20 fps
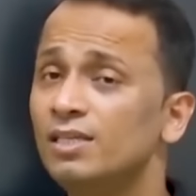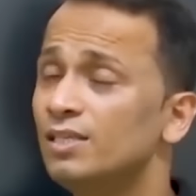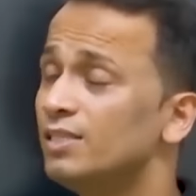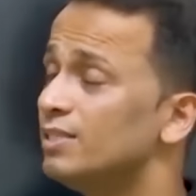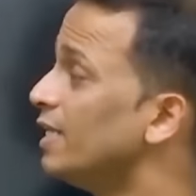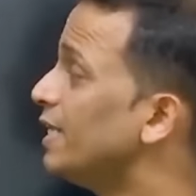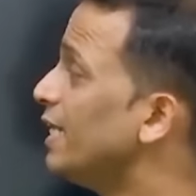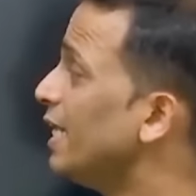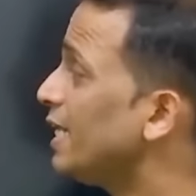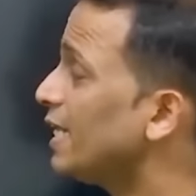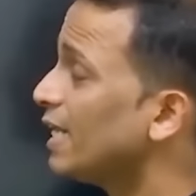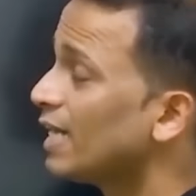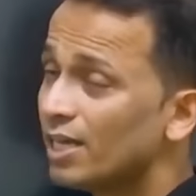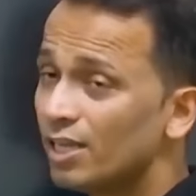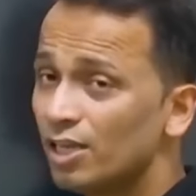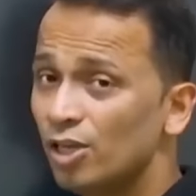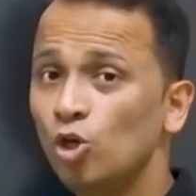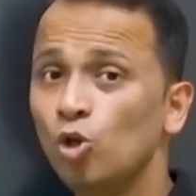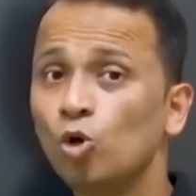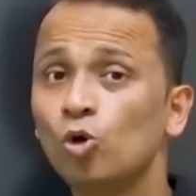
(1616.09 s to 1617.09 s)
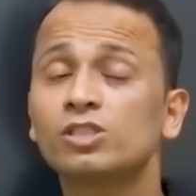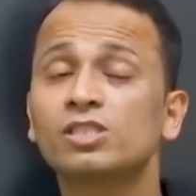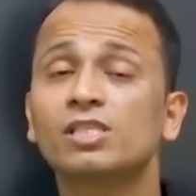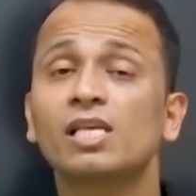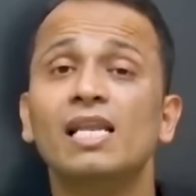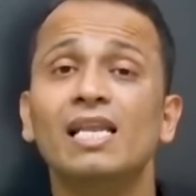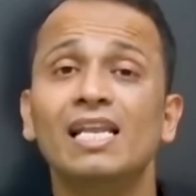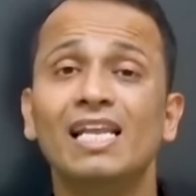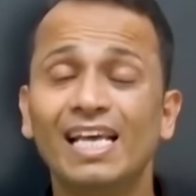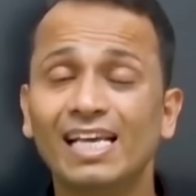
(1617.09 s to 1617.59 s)
The data looks
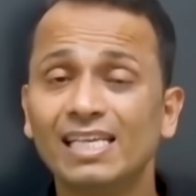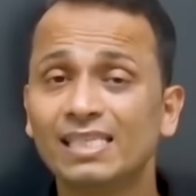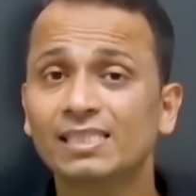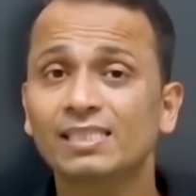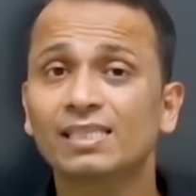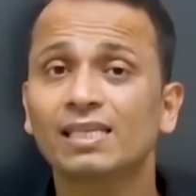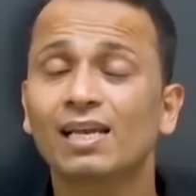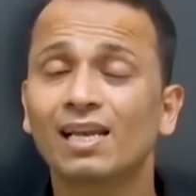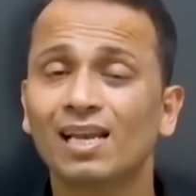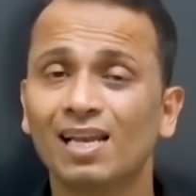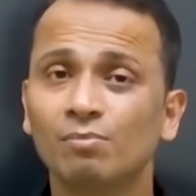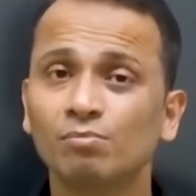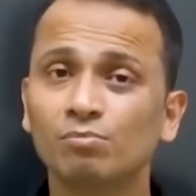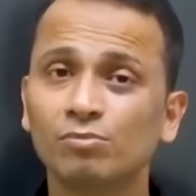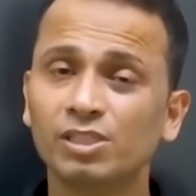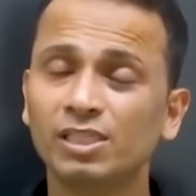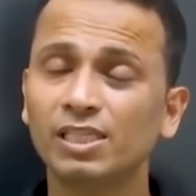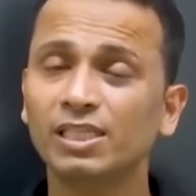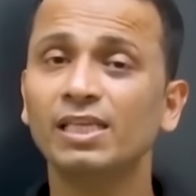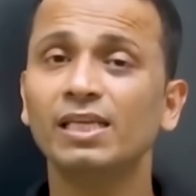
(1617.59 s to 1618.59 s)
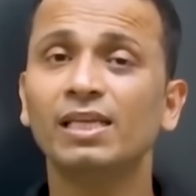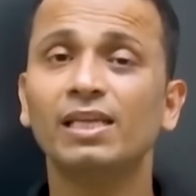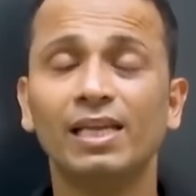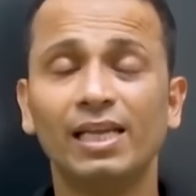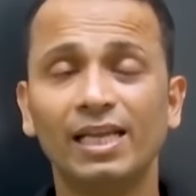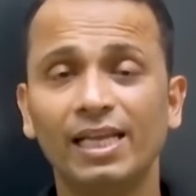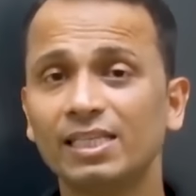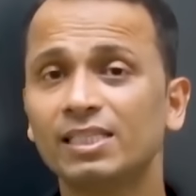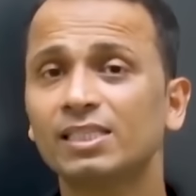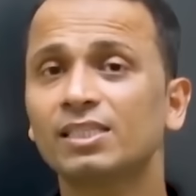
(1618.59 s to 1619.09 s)
less clumsy,
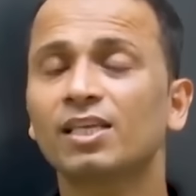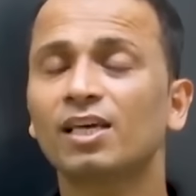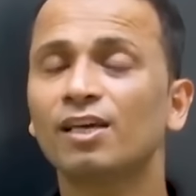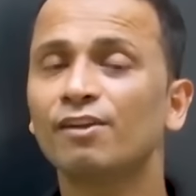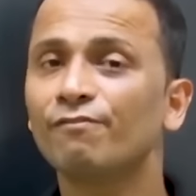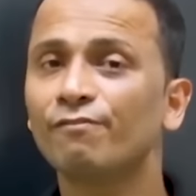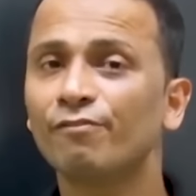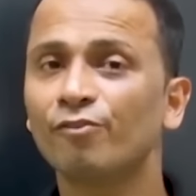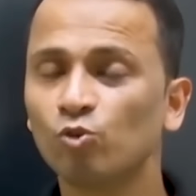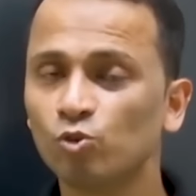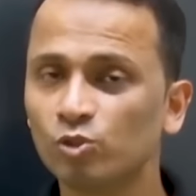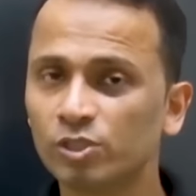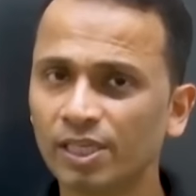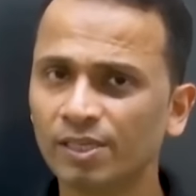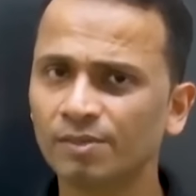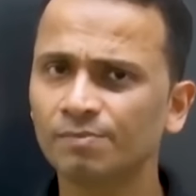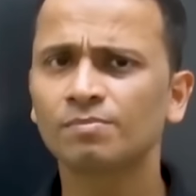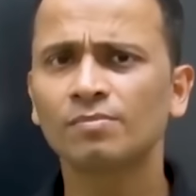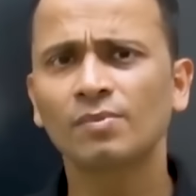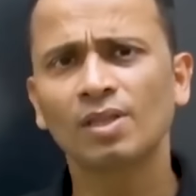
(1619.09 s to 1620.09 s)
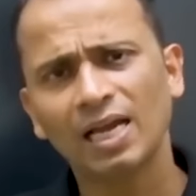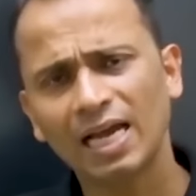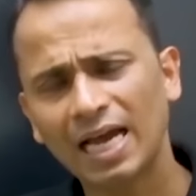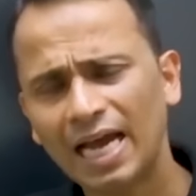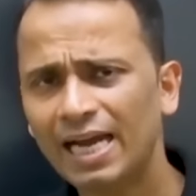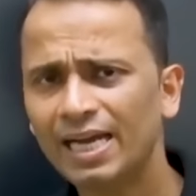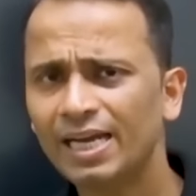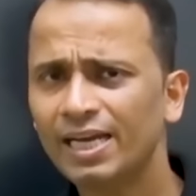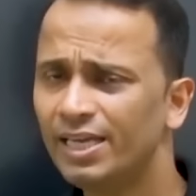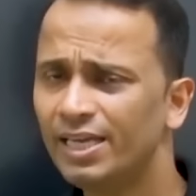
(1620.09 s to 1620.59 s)
less confusing. And